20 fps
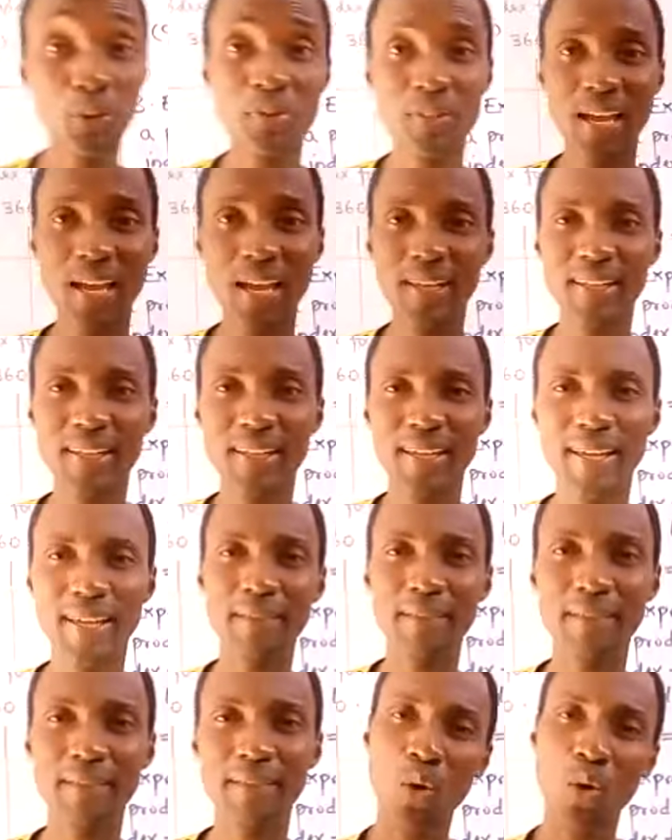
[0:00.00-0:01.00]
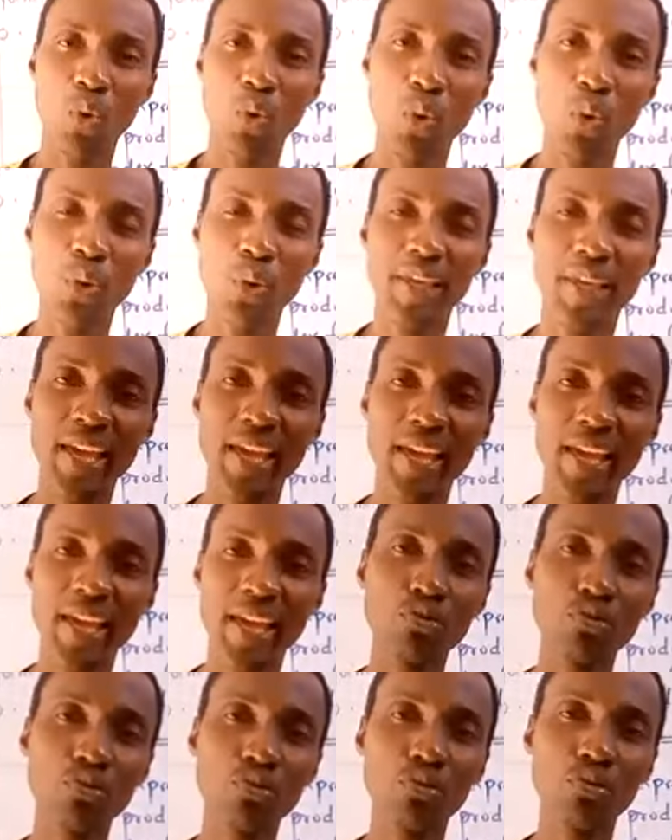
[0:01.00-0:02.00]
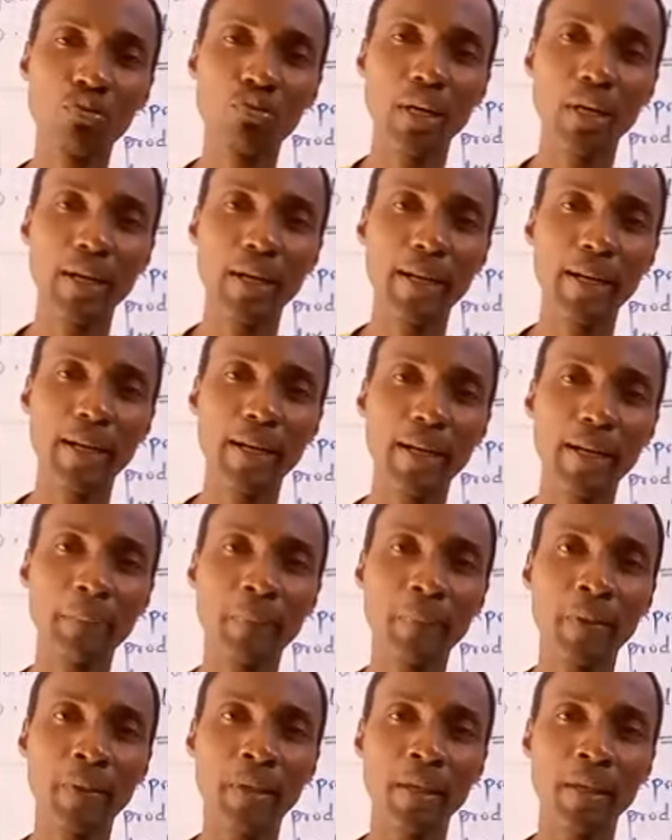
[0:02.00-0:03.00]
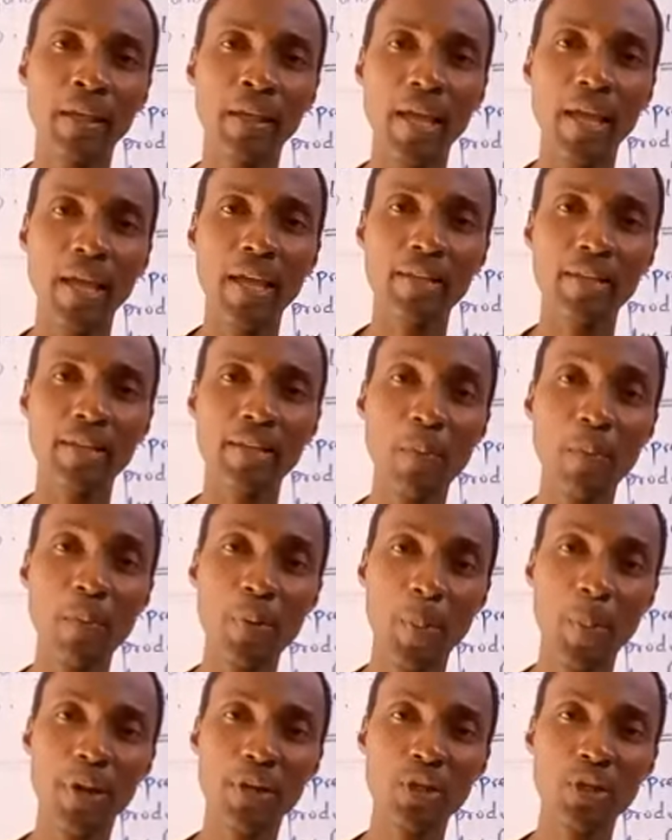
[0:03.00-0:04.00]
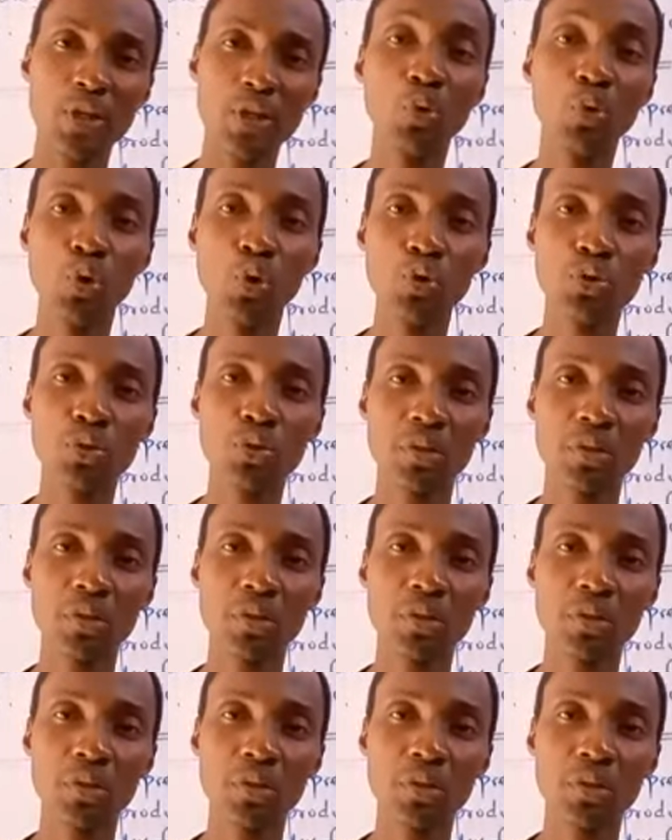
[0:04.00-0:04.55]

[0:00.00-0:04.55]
and then when we get to exam preparation mode,